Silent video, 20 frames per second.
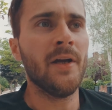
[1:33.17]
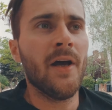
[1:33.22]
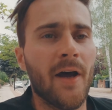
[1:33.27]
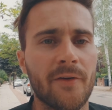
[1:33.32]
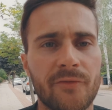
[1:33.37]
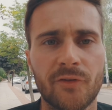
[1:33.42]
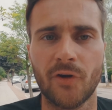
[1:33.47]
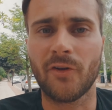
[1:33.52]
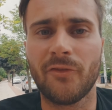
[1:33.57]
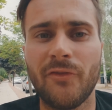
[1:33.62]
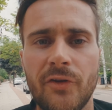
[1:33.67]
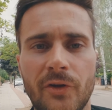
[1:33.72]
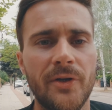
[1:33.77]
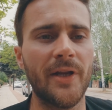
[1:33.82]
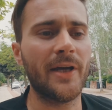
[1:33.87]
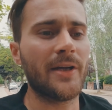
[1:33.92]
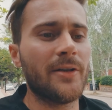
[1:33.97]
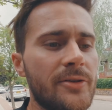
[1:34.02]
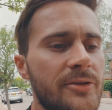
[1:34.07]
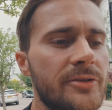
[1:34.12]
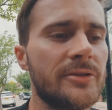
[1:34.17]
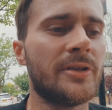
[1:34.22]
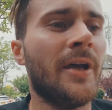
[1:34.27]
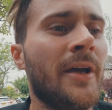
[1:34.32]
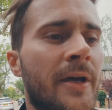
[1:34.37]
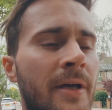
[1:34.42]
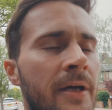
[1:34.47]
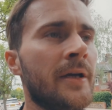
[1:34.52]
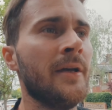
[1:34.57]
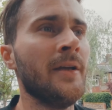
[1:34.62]
I've got a few niggles,
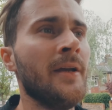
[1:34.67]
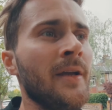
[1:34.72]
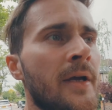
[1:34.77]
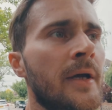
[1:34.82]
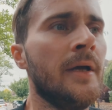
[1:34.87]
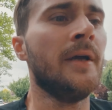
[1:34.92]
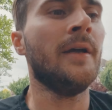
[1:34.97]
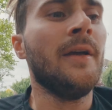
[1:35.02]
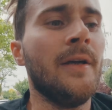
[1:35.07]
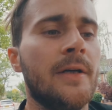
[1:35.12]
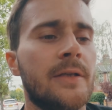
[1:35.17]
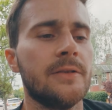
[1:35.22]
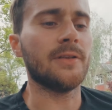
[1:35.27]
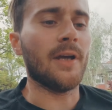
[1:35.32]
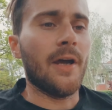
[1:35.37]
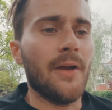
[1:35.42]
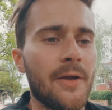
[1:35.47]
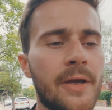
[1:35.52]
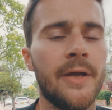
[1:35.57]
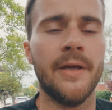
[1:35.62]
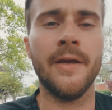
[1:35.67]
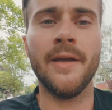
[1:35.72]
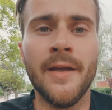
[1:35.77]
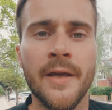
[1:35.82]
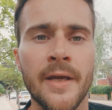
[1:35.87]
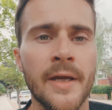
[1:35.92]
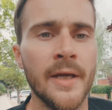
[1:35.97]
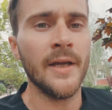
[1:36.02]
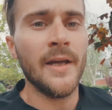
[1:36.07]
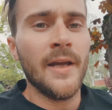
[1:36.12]
so
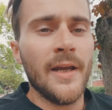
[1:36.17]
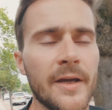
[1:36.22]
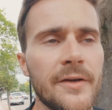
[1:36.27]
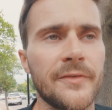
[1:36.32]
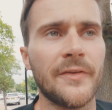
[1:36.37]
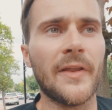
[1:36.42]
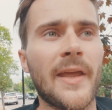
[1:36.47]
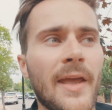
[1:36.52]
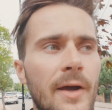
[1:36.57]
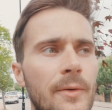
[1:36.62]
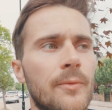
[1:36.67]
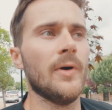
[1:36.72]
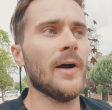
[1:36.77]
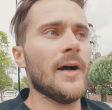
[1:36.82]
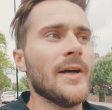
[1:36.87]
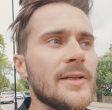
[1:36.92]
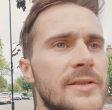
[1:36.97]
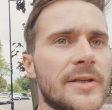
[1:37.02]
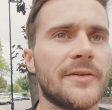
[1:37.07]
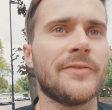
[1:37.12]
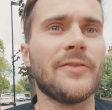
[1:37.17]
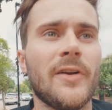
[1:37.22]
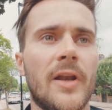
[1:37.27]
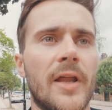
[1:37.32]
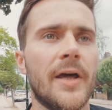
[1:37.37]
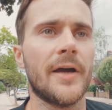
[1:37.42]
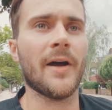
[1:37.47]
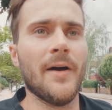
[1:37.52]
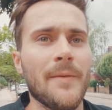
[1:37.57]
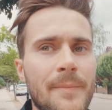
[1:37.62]
if they get worse, I feel
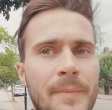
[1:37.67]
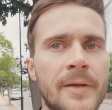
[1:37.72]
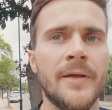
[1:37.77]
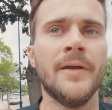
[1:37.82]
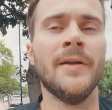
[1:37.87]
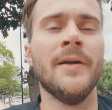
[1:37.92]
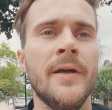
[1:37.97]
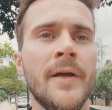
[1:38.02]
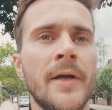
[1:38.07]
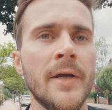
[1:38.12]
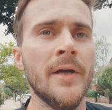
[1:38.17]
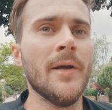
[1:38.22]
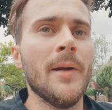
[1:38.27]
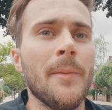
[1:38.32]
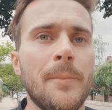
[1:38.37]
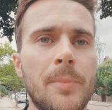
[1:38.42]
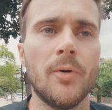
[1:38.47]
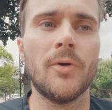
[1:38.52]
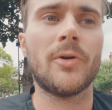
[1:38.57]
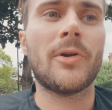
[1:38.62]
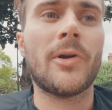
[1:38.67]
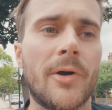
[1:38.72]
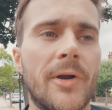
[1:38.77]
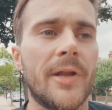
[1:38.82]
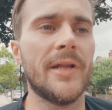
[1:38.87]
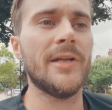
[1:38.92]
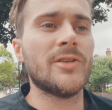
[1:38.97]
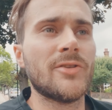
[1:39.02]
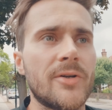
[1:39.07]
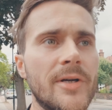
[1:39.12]
like I'm bordering
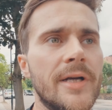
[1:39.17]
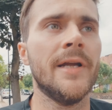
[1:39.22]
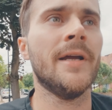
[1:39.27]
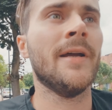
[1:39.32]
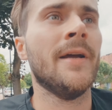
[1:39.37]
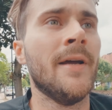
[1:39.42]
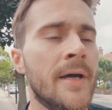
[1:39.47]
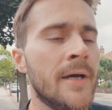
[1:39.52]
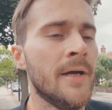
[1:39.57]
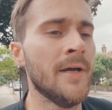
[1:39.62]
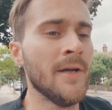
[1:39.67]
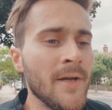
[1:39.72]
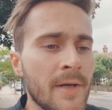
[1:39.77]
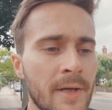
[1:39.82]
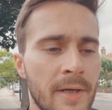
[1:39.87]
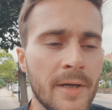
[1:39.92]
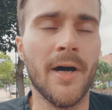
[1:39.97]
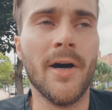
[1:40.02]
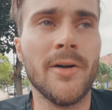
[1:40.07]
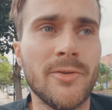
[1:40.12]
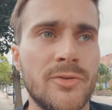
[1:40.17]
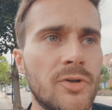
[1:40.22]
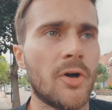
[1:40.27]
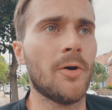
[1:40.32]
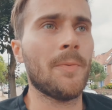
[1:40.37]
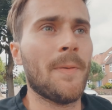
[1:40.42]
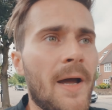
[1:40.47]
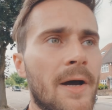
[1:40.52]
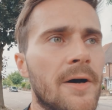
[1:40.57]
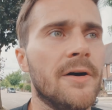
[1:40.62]
on injury, I'll
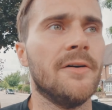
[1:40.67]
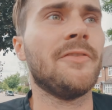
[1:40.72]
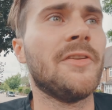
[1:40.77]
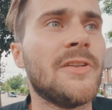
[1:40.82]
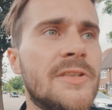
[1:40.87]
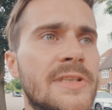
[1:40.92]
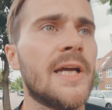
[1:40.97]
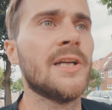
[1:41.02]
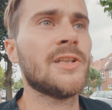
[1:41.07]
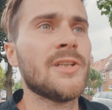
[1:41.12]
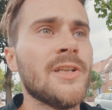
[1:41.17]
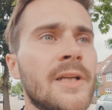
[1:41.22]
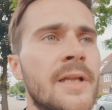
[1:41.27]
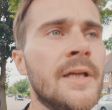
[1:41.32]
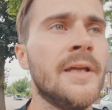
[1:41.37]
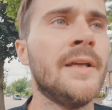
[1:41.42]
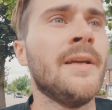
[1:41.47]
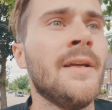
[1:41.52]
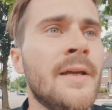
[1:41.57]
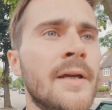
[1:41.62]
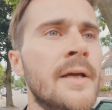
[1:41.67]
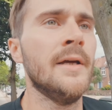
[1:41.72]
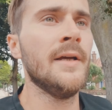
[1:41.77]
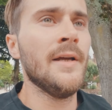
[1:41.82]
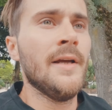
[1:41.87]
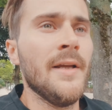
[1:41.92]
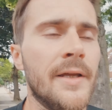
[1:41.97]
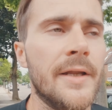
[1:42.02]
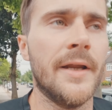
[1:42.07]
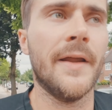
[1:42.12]
drop out of the session.
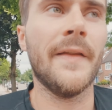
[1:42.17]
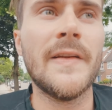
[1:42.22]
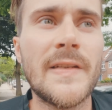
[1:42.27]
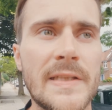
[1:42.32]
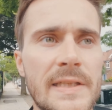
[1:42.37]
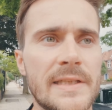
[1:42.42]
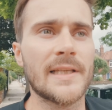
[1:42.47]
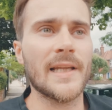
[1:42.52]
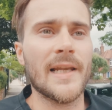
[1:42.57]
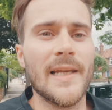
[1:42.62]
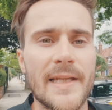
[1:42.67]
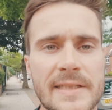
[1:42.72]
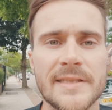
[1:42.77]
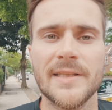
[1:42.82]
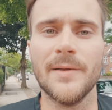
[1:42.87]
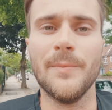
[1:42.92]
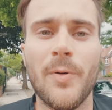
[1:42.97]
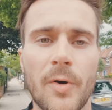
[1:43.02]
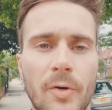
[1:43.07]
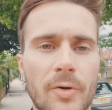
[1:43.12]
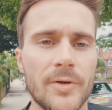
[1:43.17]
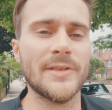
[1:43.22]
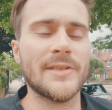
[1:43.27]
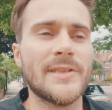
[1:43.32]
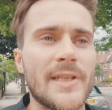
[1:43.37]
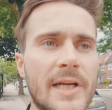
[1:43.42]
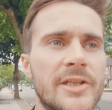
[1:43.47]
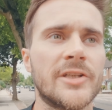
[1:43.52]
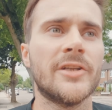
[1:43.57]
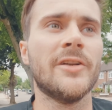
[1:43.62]
This is the least important
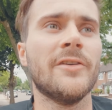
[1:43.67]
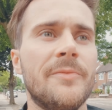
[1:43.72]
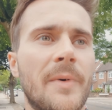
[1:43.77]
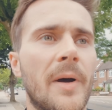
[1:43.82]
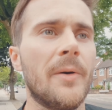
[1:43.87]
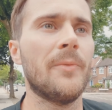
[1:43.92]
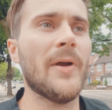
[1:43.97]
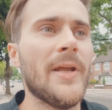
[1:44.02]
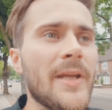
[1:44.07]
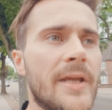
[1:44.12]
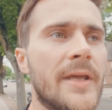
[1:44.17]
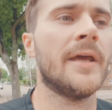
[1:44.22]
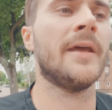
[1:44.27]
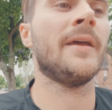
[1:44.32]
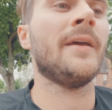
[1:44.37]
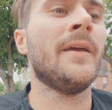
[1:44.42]
session of my week.